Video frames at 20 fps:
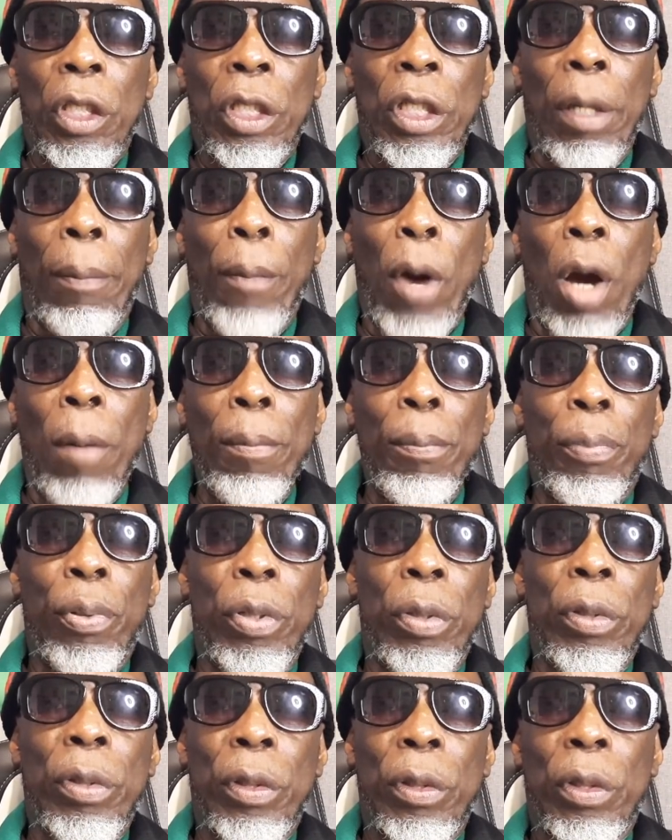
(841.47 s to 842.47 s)
The Bump
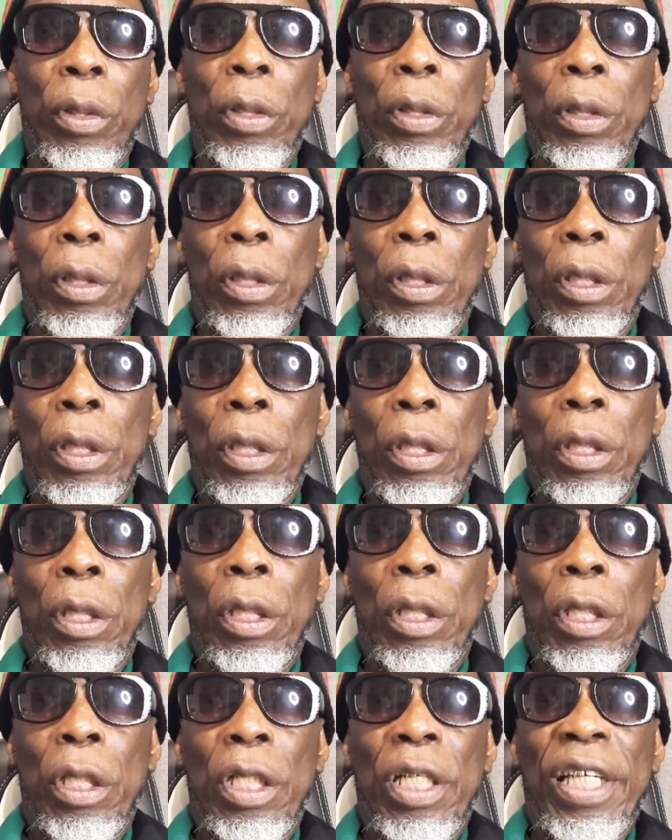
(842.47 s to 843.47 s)

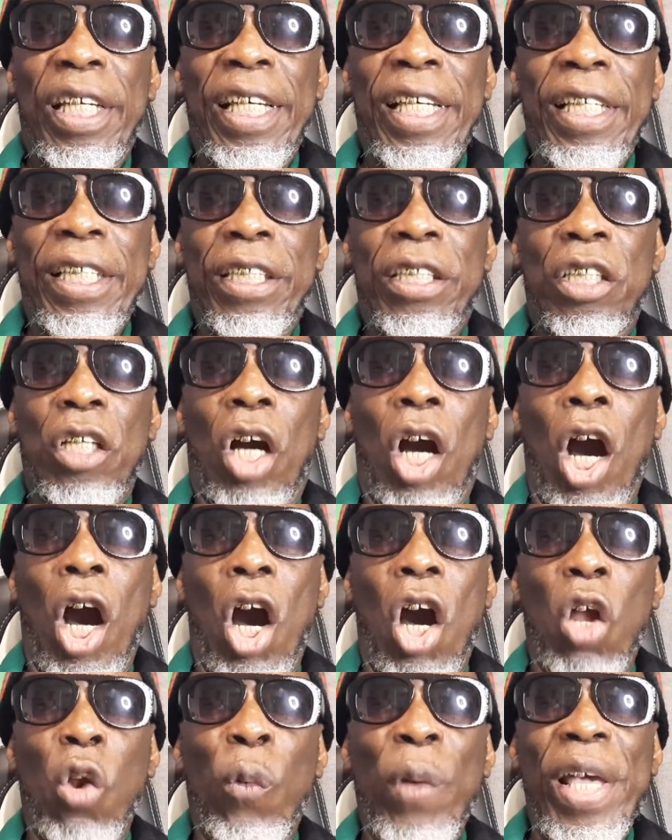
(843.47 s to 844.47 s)
is
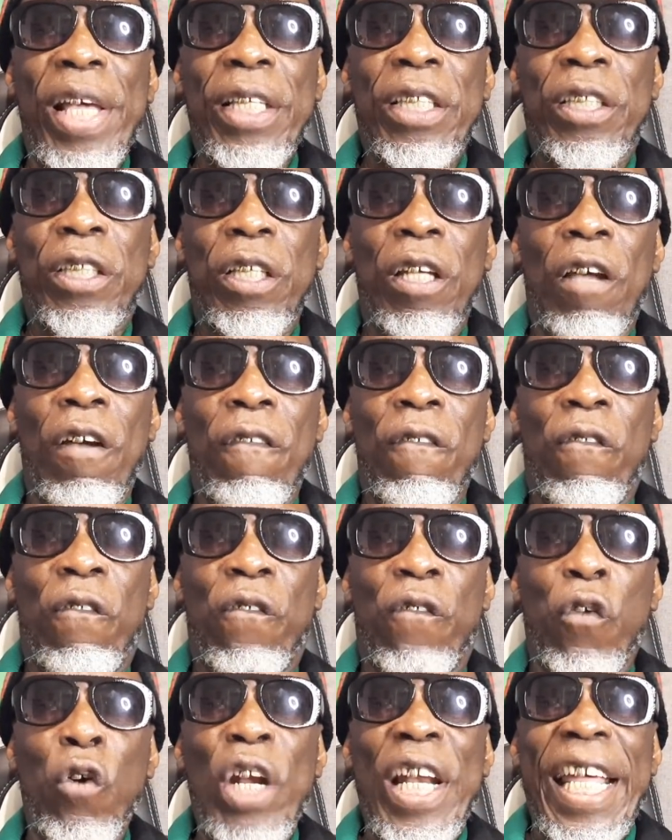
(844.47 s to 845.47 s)
always
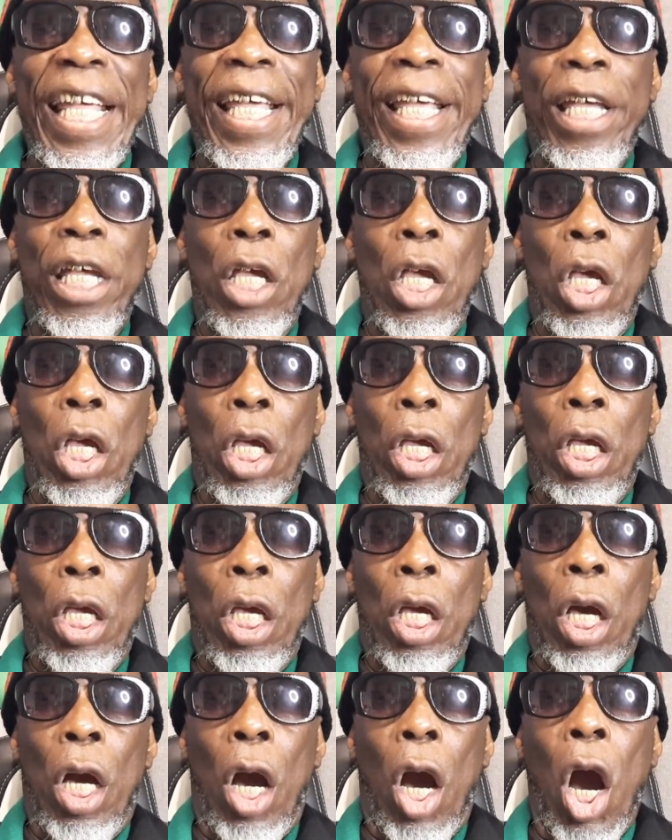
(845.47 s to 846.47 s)
fully
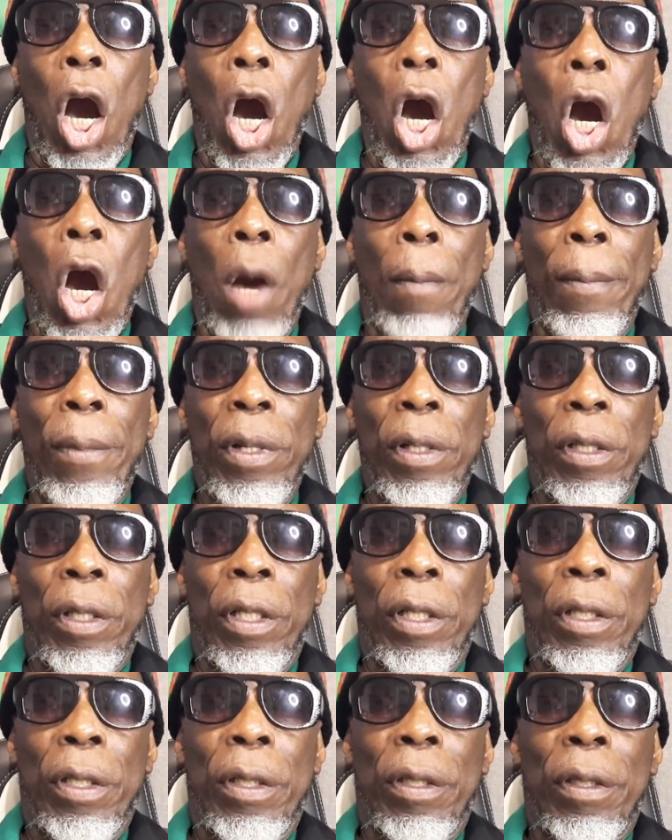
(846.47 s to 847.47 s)
armed
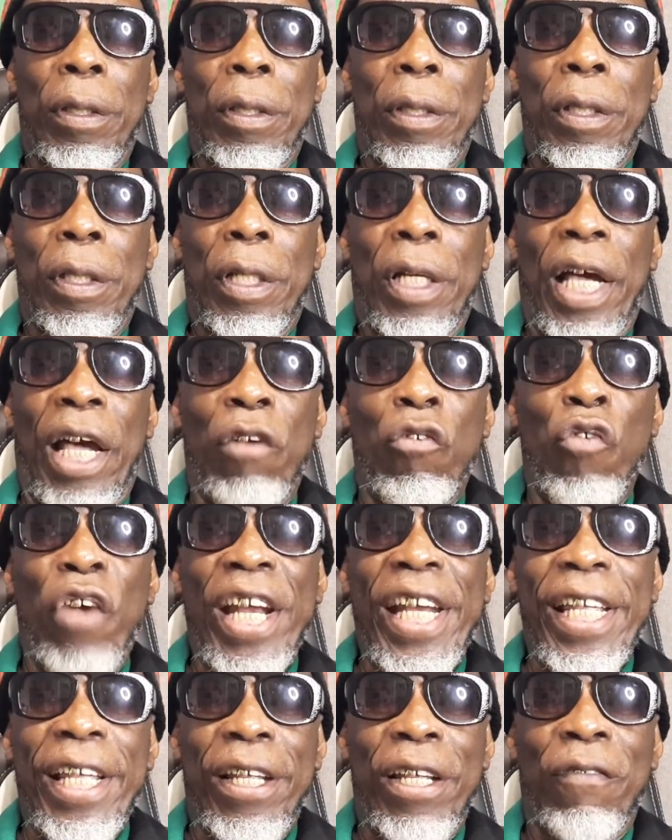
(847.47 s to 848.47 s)
and
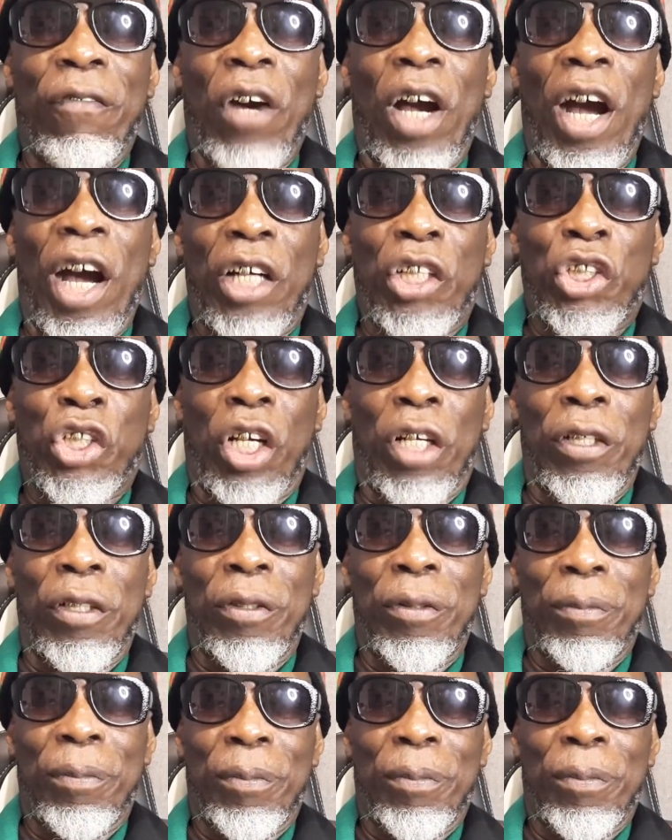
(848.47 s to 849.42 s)
ready for action.